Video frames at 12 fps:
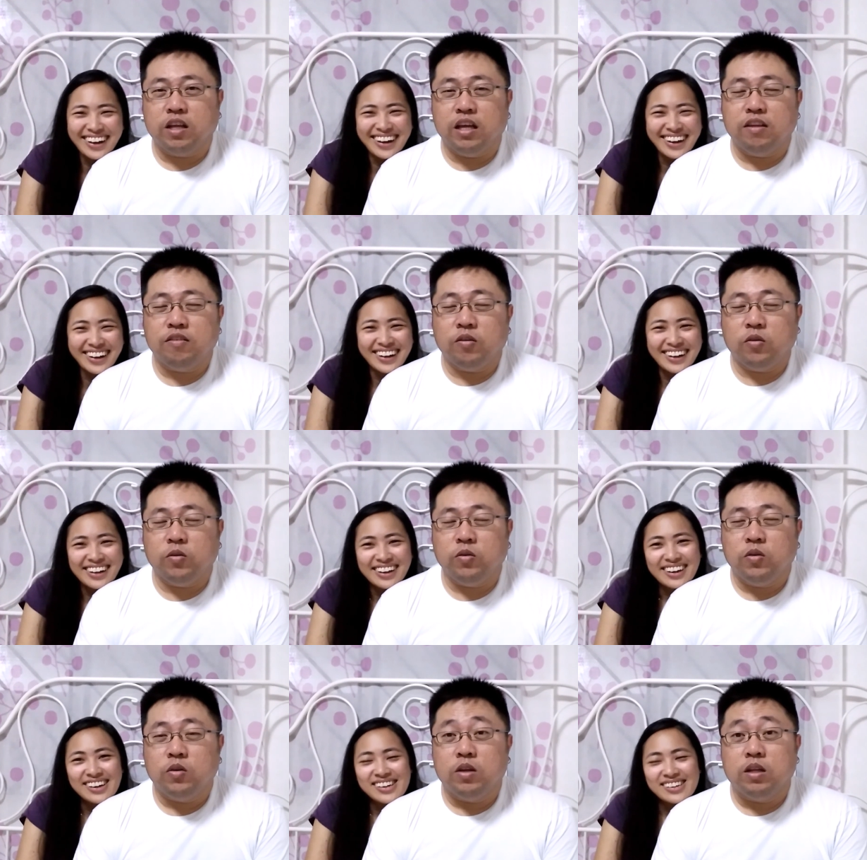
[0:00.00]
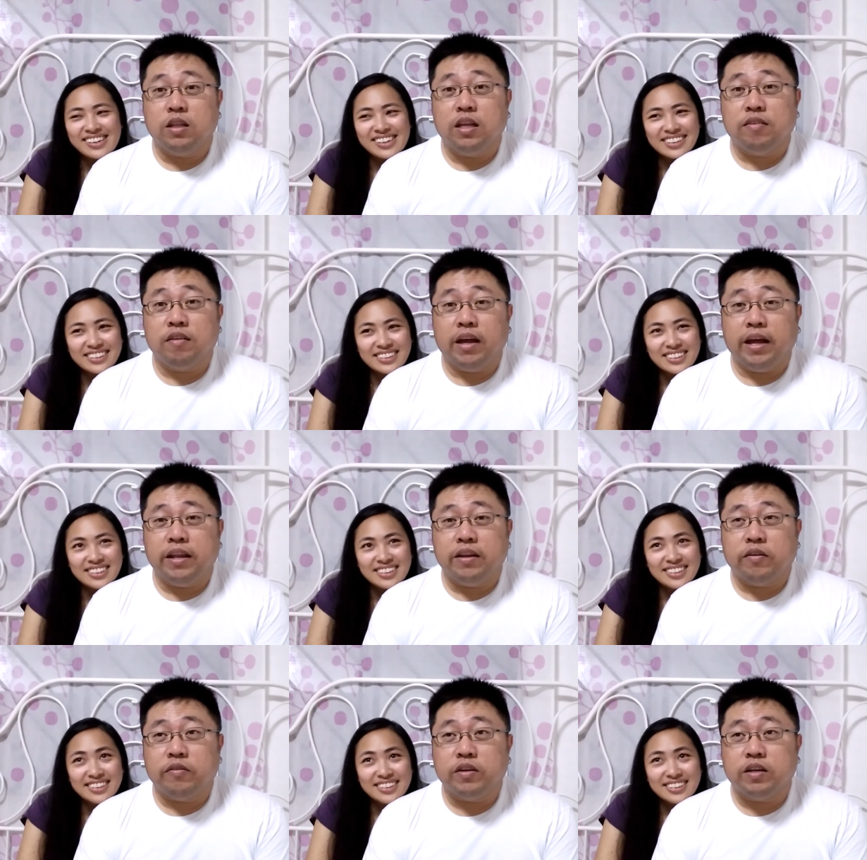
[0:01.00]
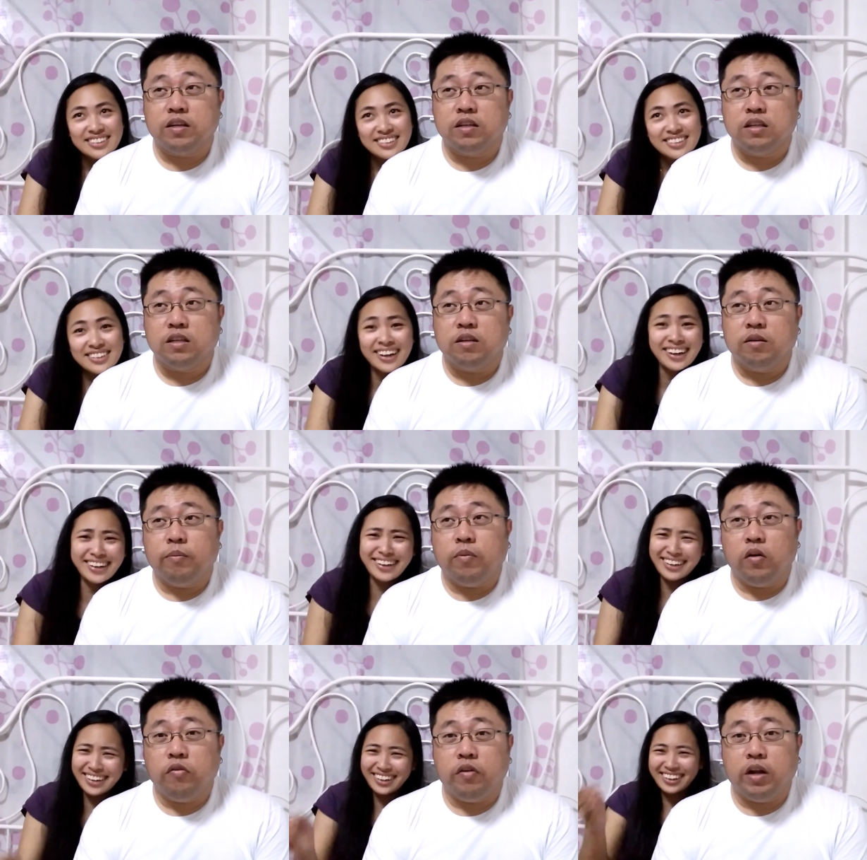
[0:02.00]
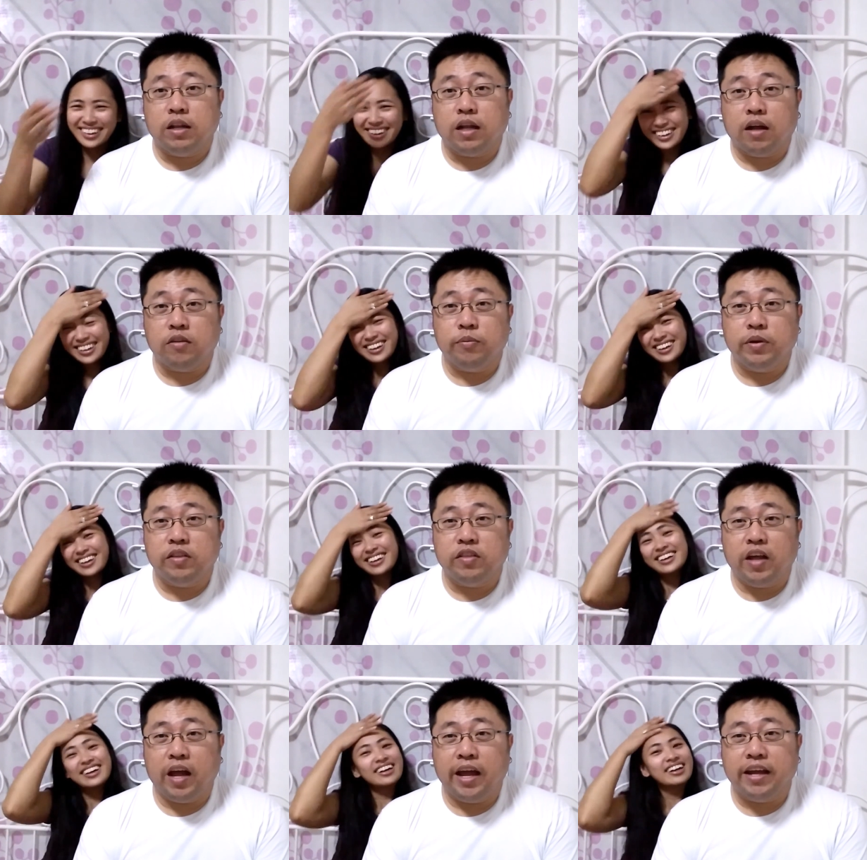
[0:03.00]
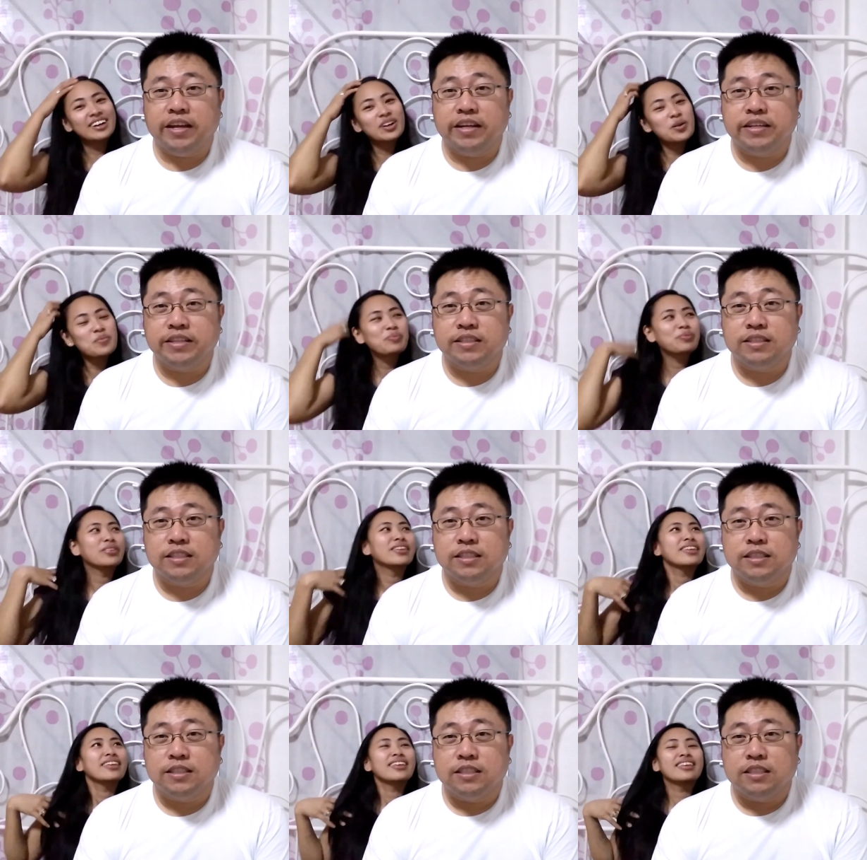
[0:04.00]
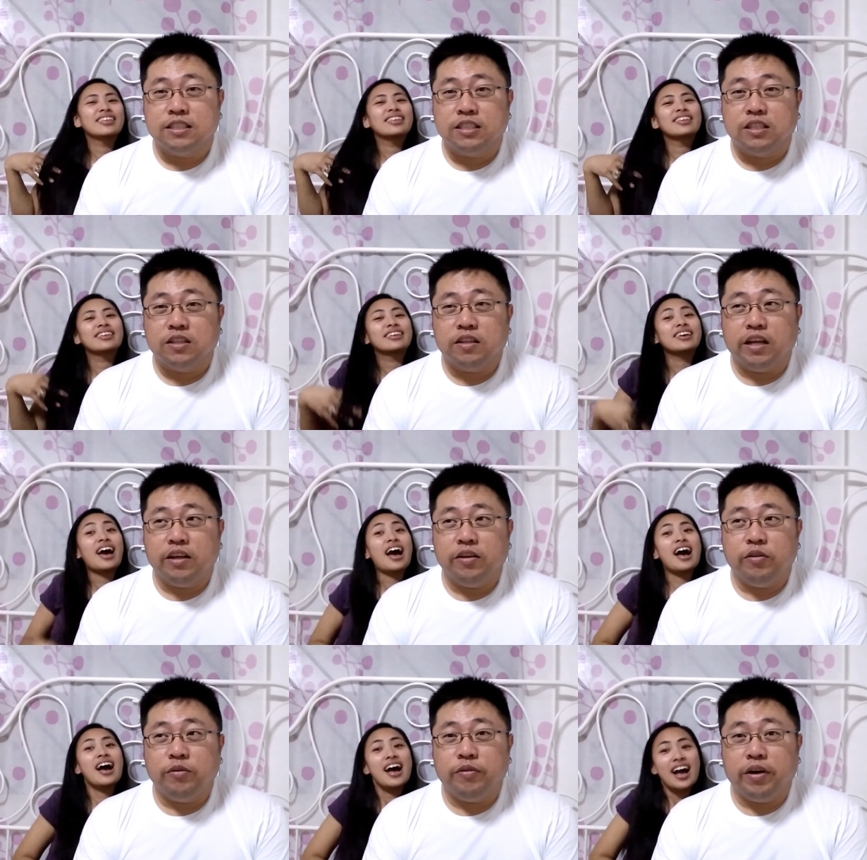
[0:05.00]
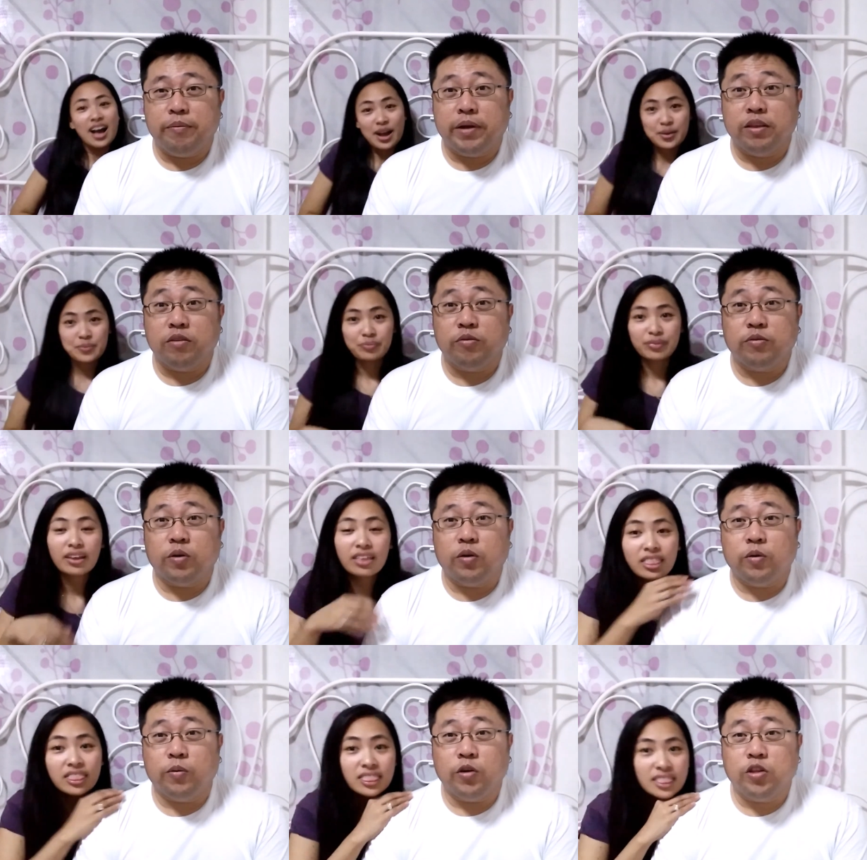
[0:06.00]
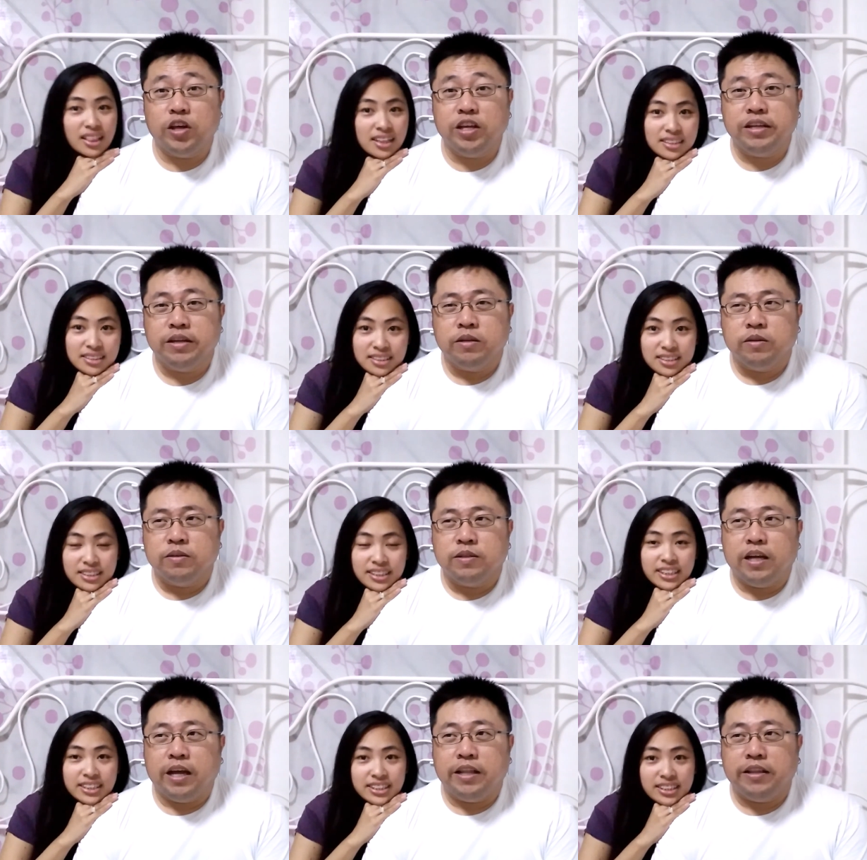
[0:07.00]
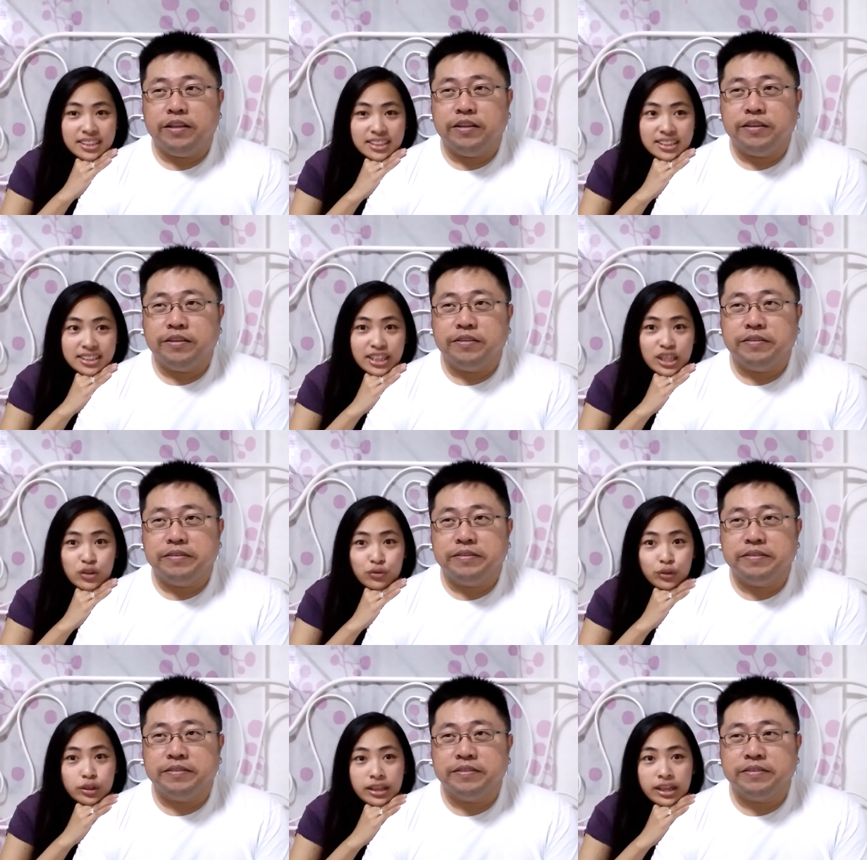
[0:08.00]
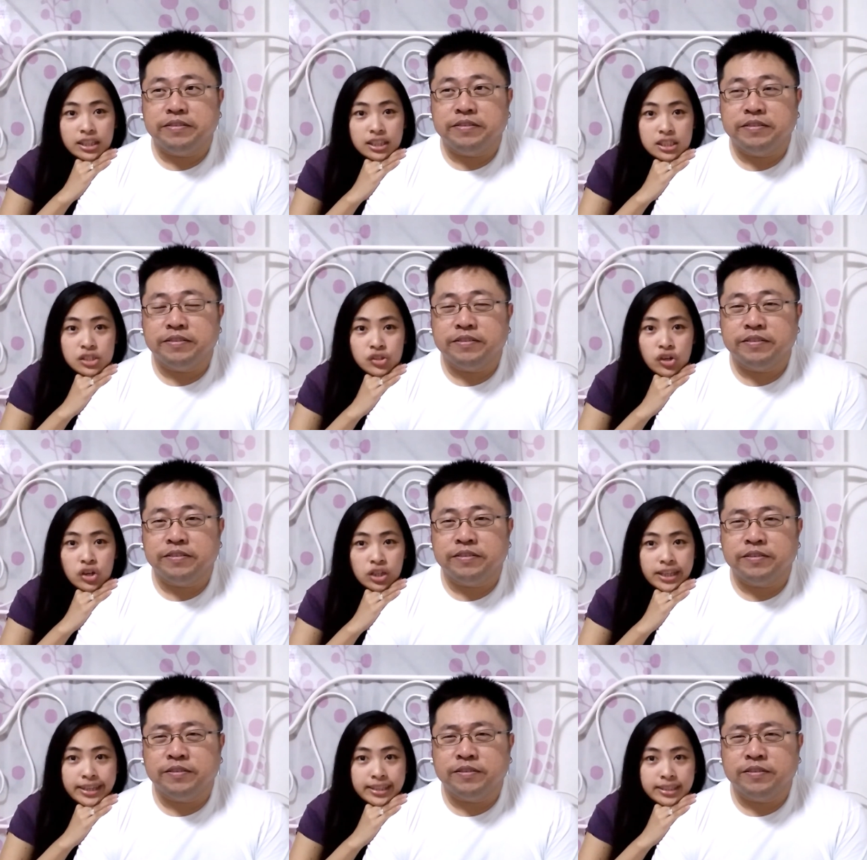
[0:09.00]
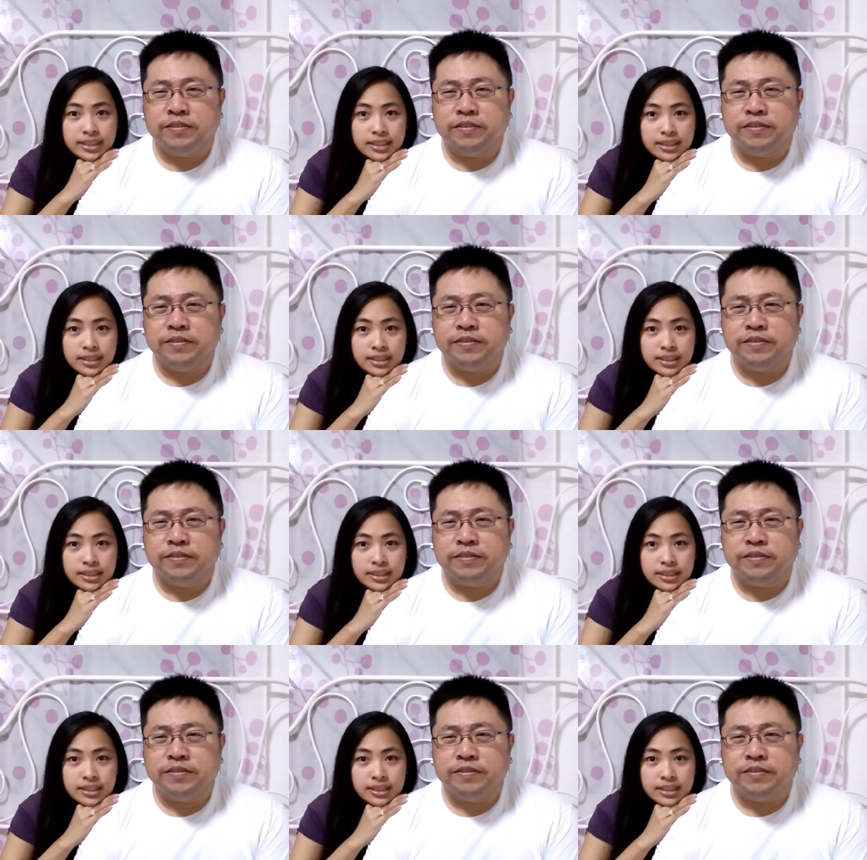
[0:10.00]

Speaker 1: Okay, so that's the end of the boyfriend husband tag.
Speaker 2: Thank yeah. you very much for watching. And, and thank you for tagging Jong and